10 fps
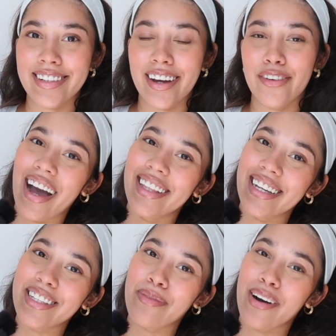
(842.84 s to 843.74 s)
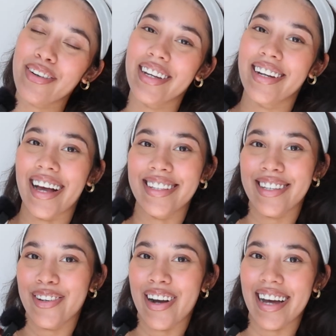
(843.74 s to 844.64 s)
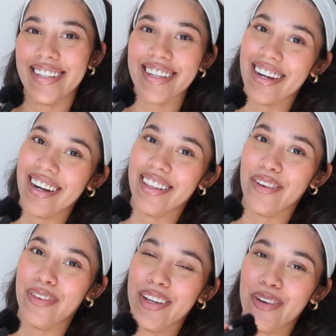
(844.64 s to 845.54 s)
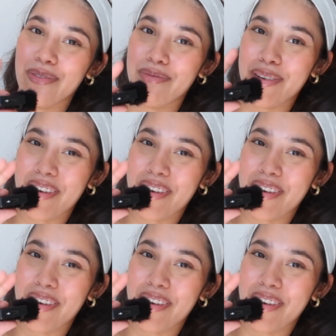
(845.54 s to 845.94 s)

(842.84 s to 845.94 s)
stuff. And that's about it. I'll see you guys in another video. Bye